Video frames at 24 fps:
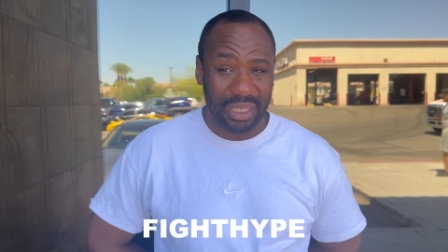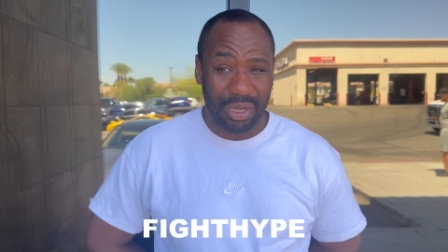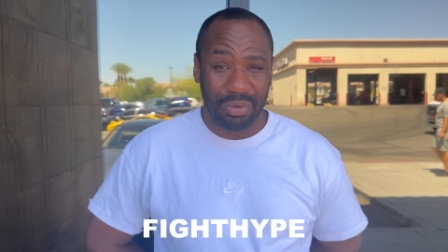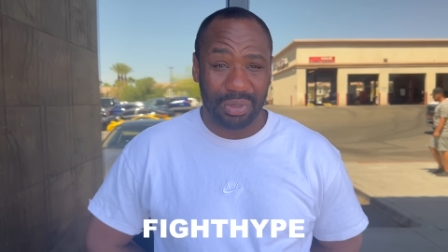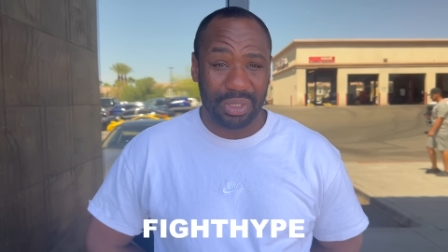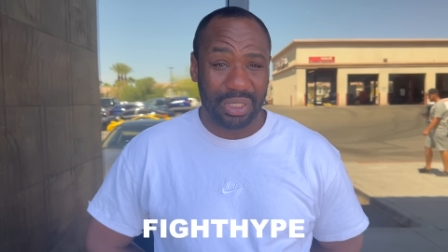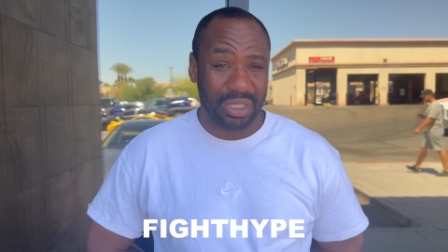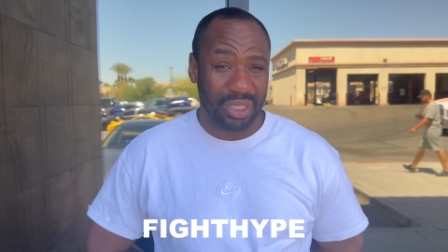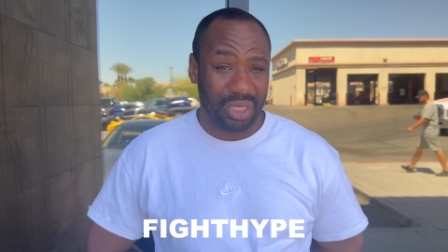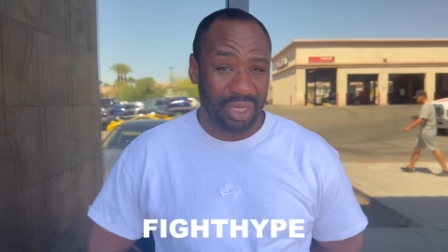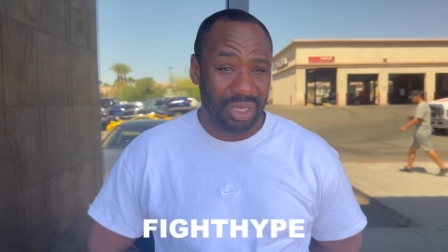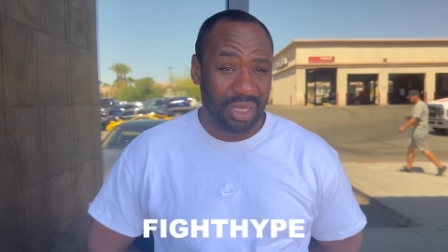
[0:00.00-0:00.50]
I would
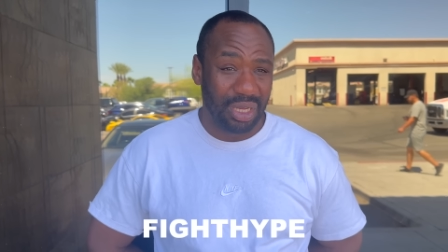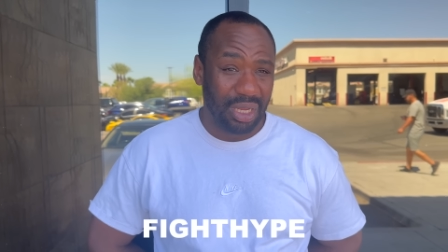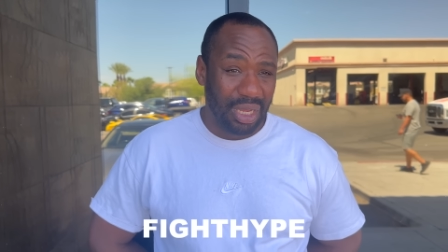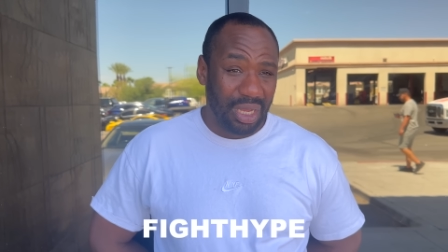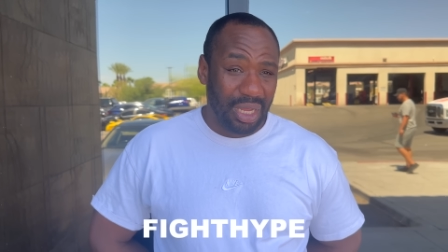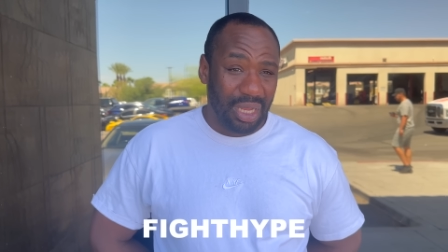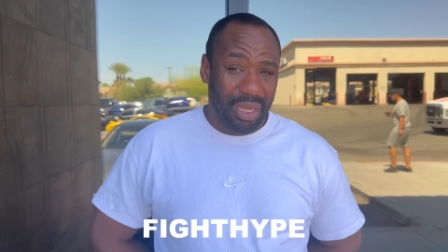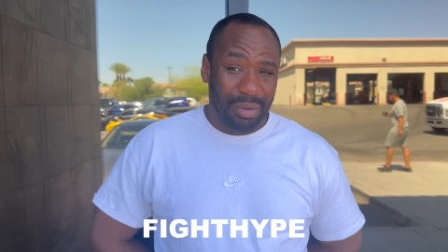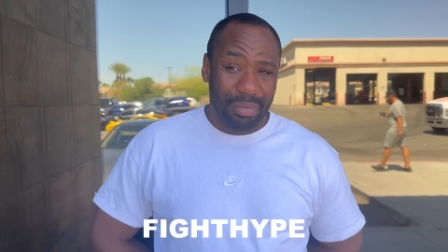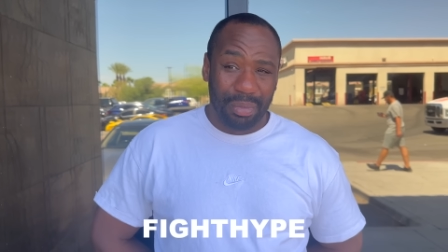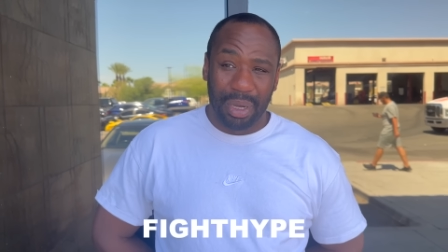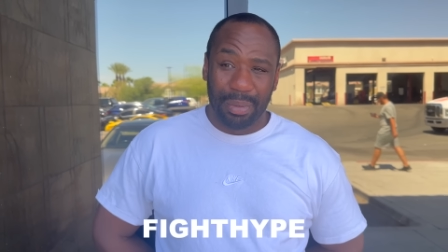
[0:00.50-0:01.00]
just love
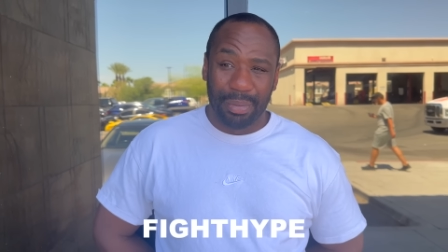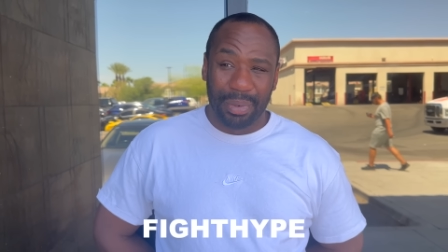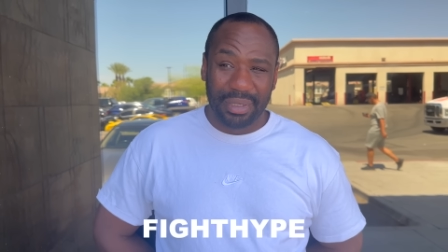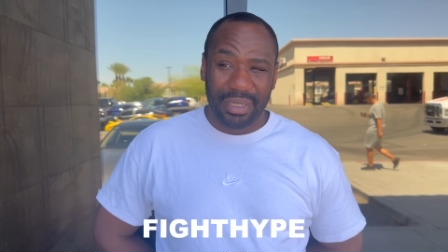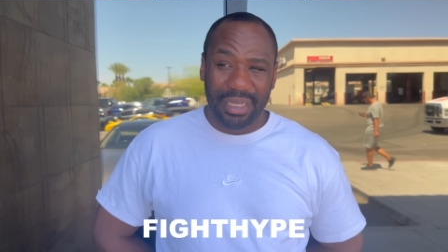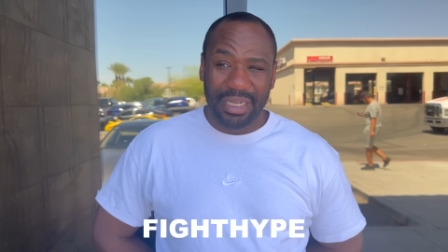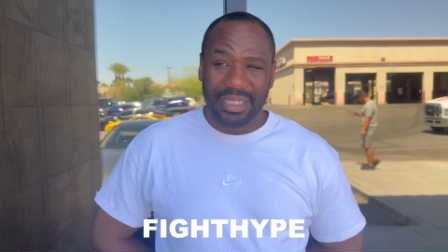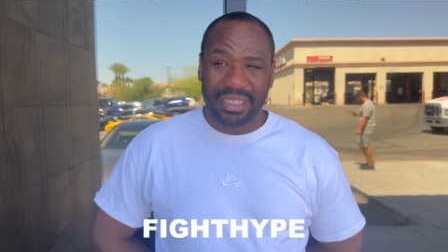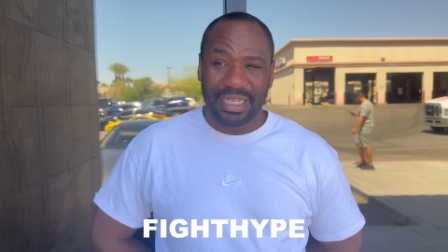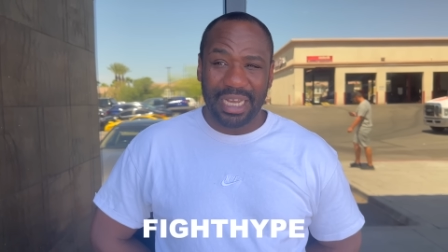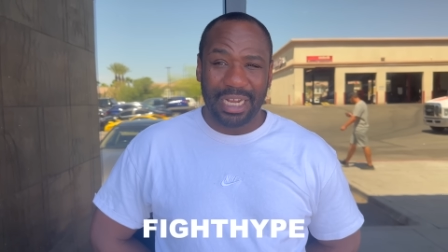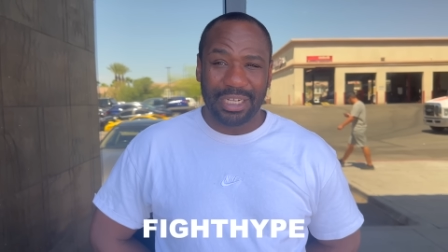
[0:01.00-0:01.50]
my
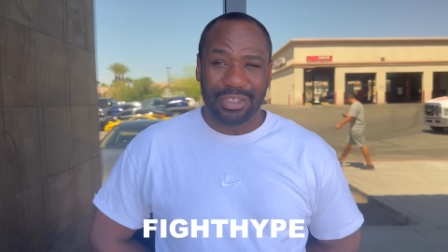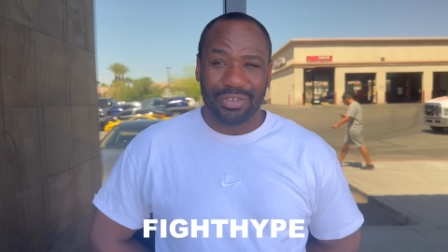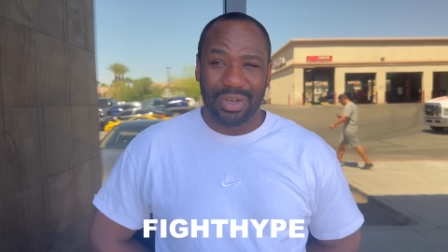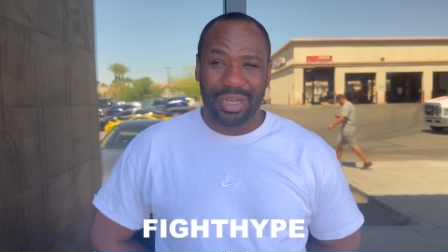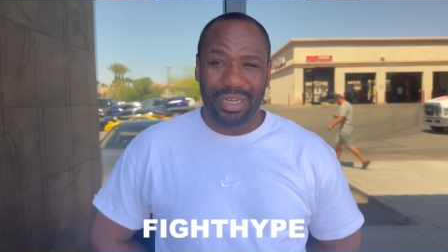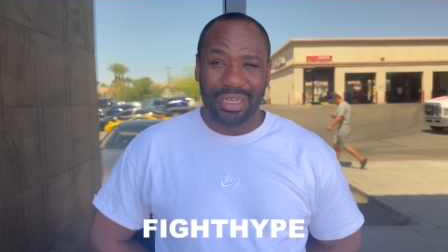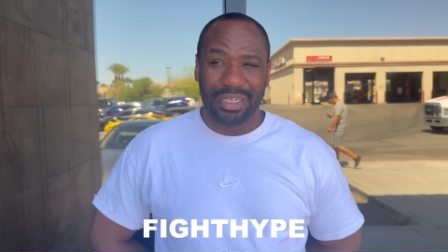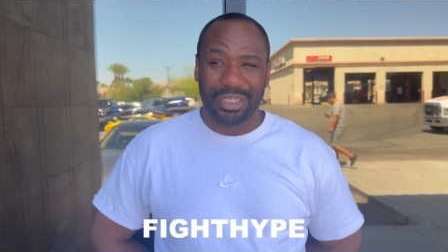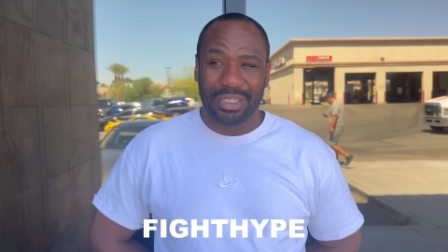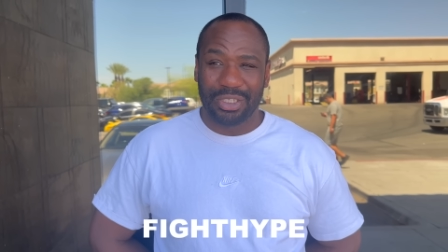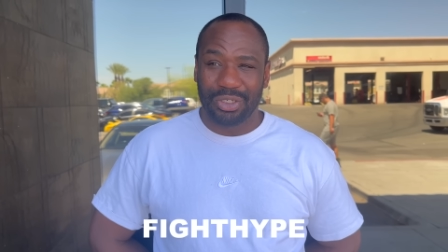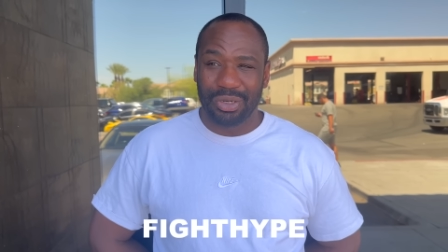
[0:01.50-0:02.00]
Malik Scott
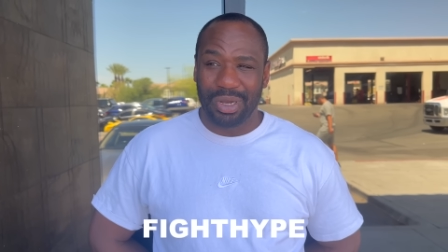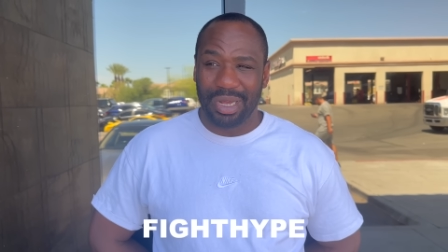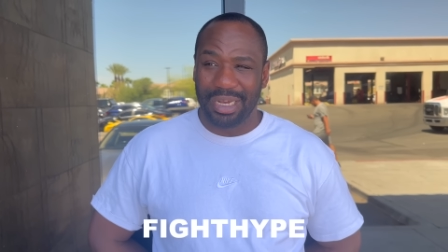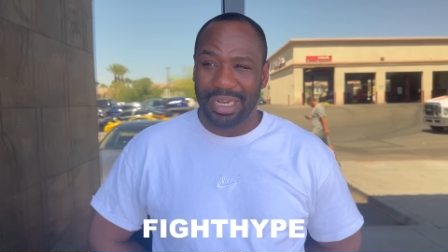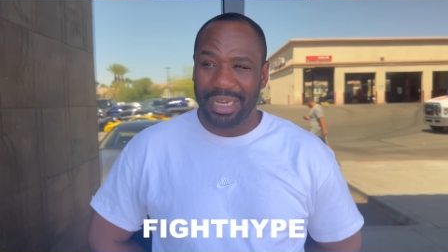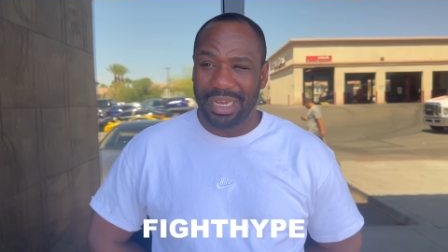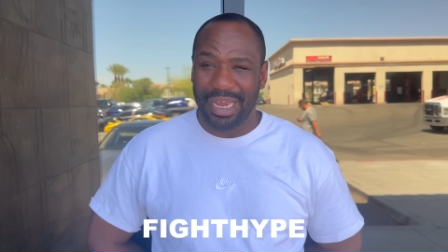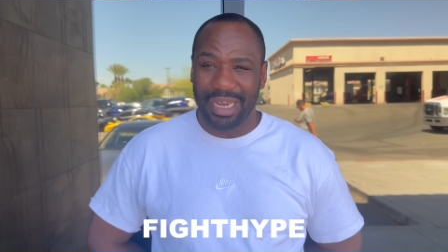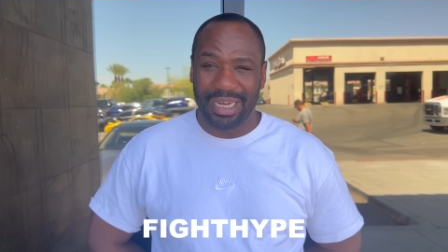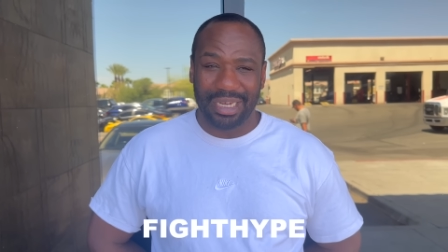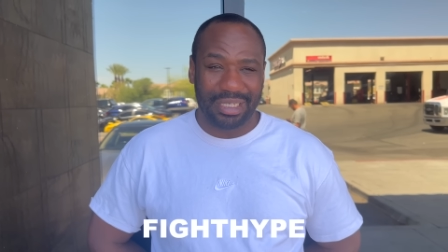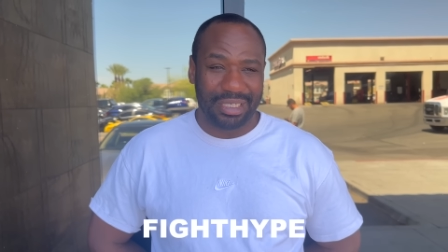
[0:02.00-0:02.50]
trying to trying to
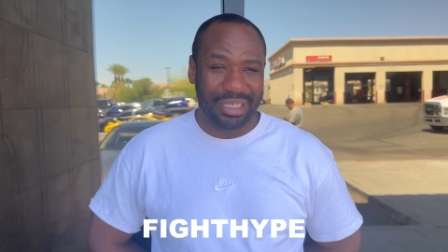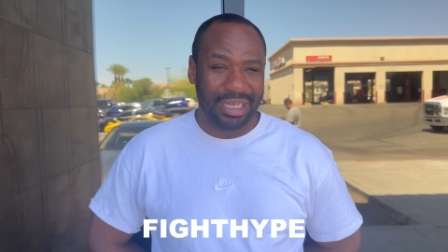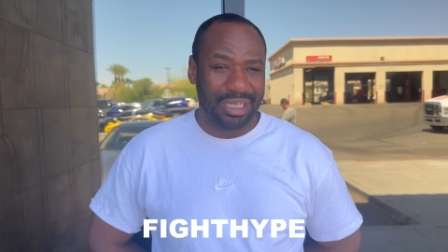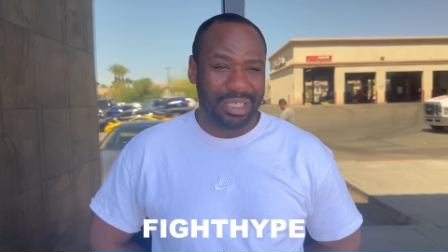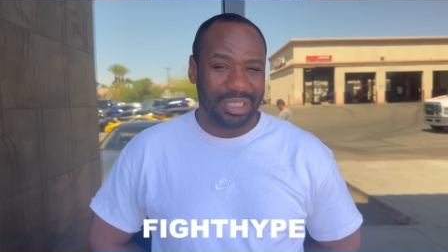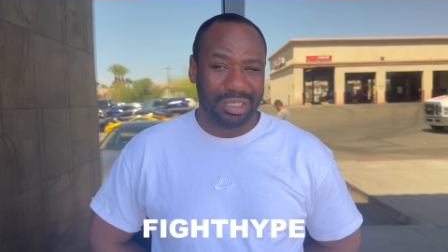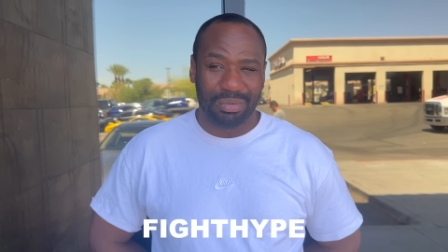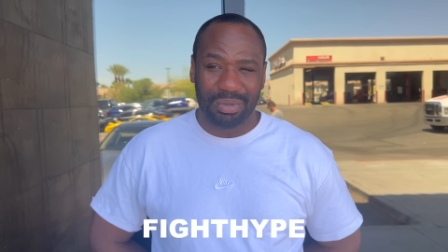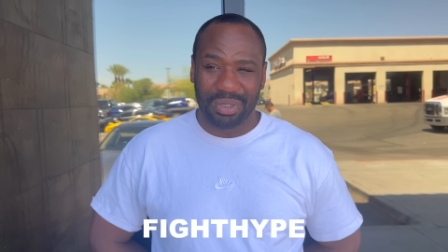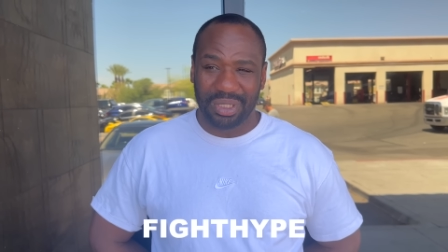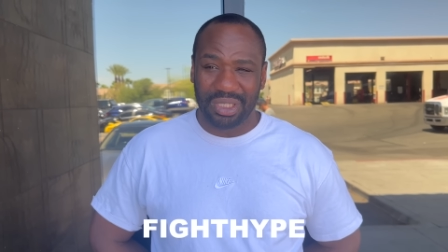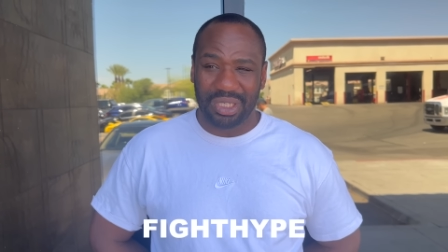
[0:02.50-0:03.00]
like teach
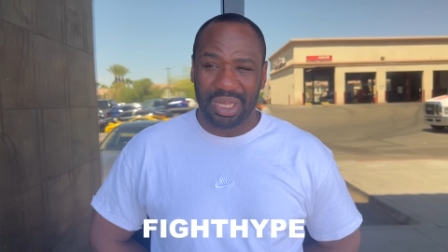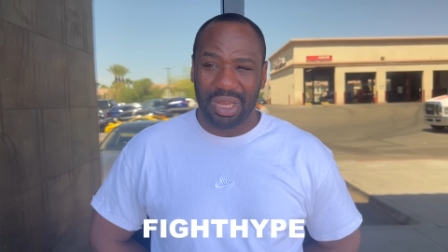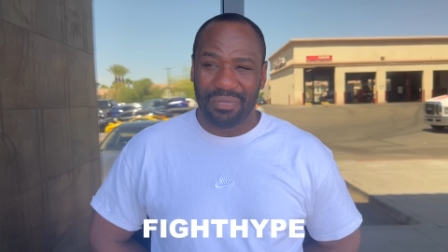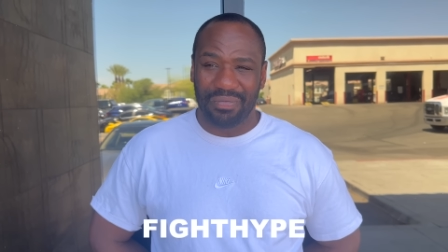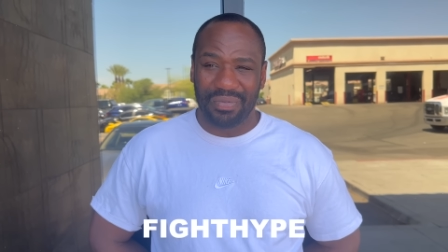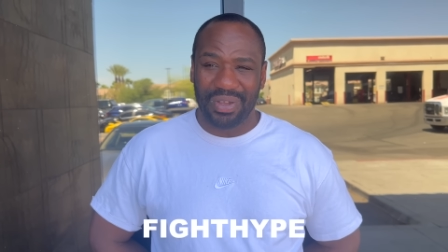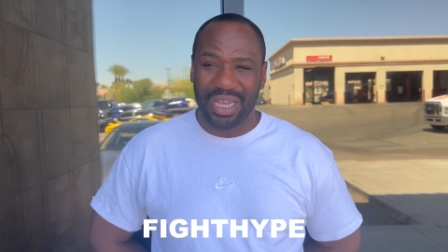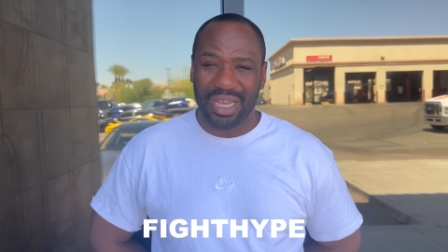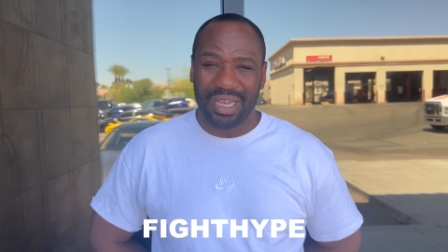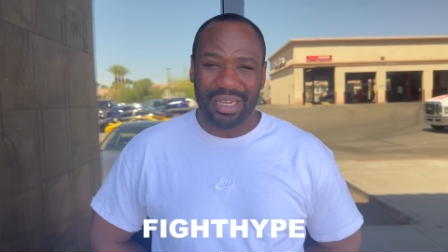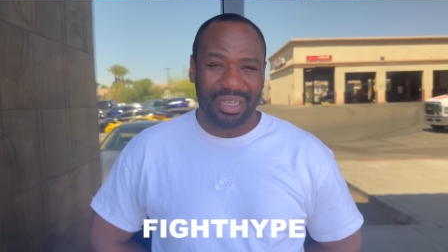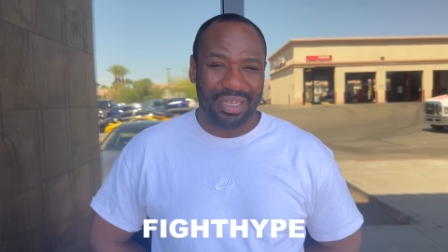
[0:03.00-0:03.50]
them stuff
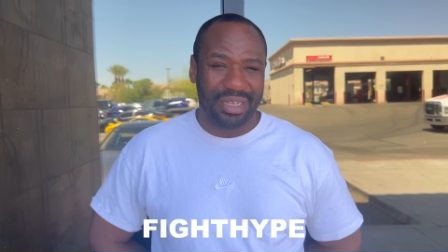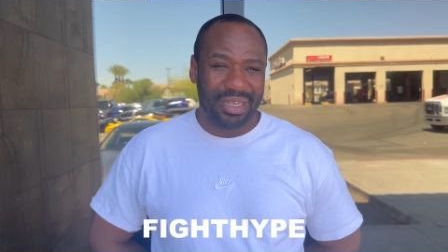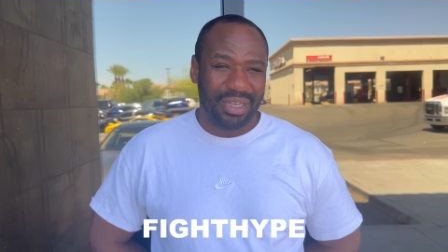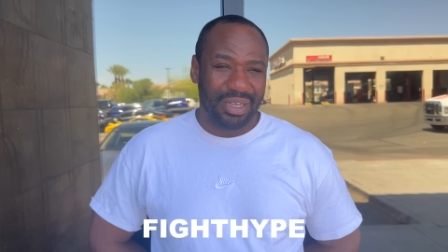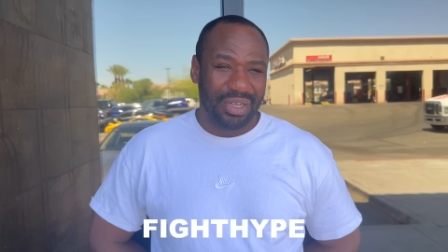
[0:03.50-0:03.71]
that